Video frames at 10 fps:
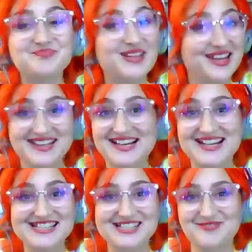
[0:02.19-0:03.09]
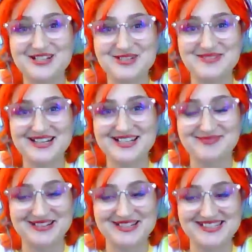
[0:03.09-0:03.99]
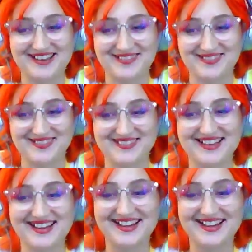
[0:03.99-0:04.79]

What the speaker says: Hey guys, and welcome back to my channel.